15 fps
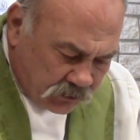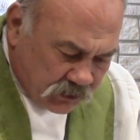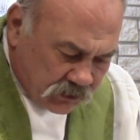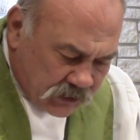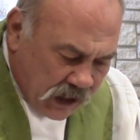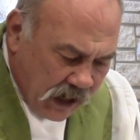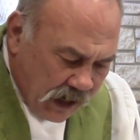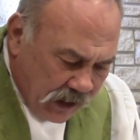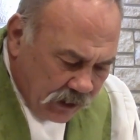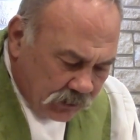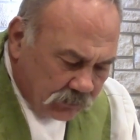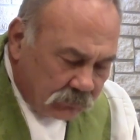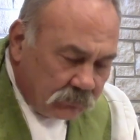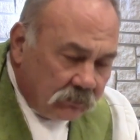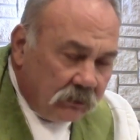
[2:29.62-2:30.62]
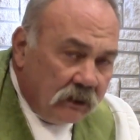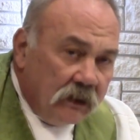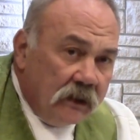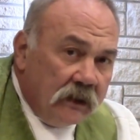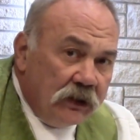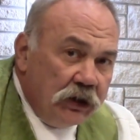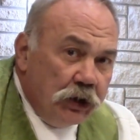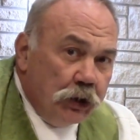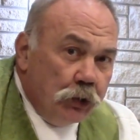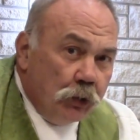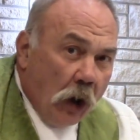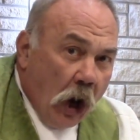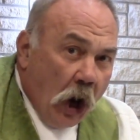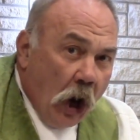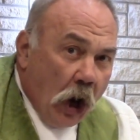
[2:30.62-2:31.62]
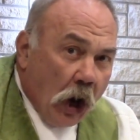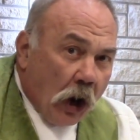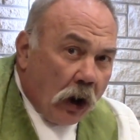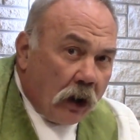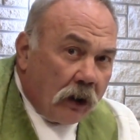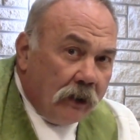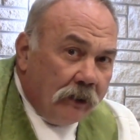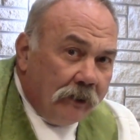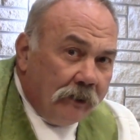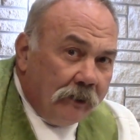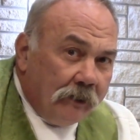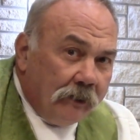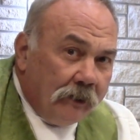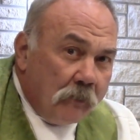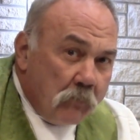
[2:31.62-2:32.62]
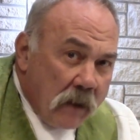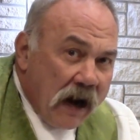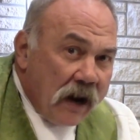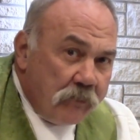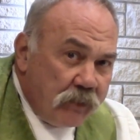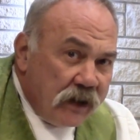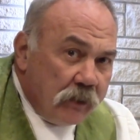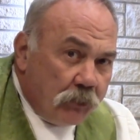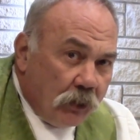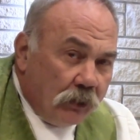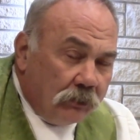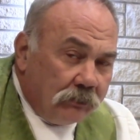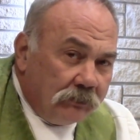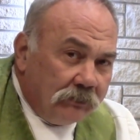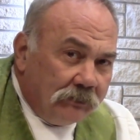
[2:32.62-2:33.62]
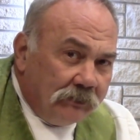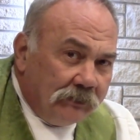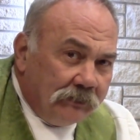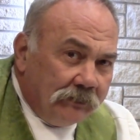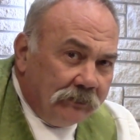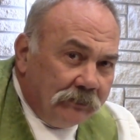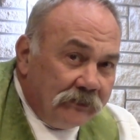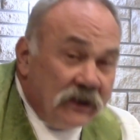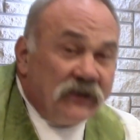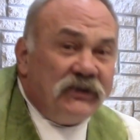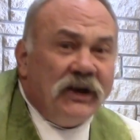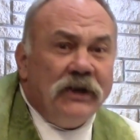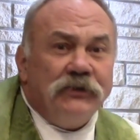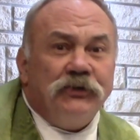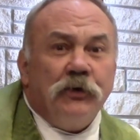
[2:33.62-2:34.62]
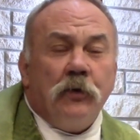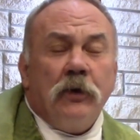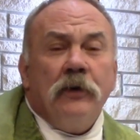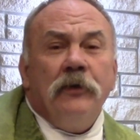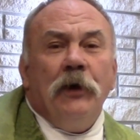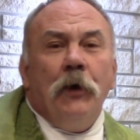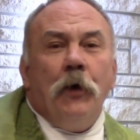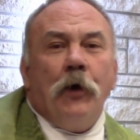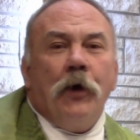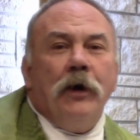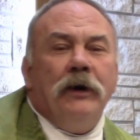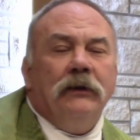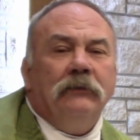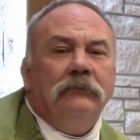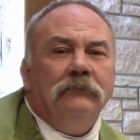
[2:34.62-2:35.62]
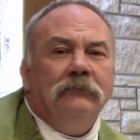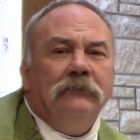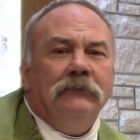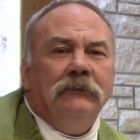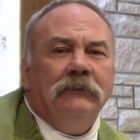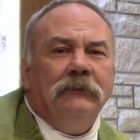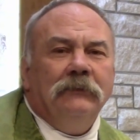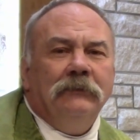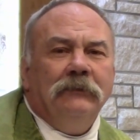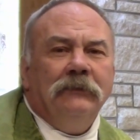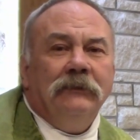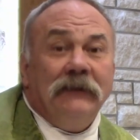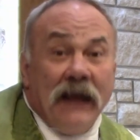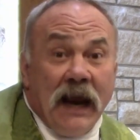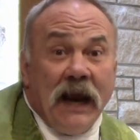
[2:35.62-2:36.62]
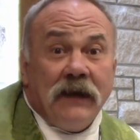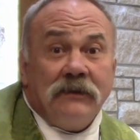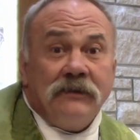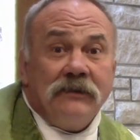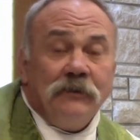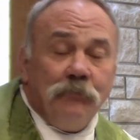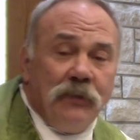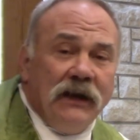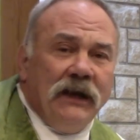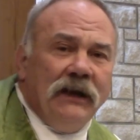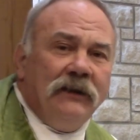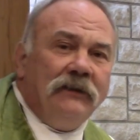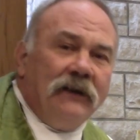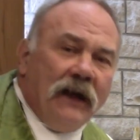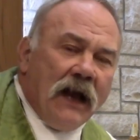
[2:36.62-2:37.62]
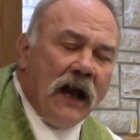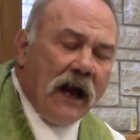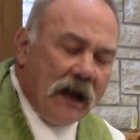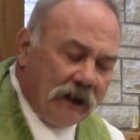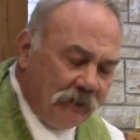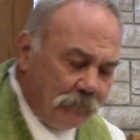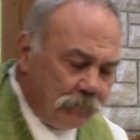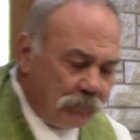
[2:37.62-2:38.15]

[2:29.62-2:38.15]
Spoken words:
to Zion, you are my people." This is the word of the Lord. Thanks be to God.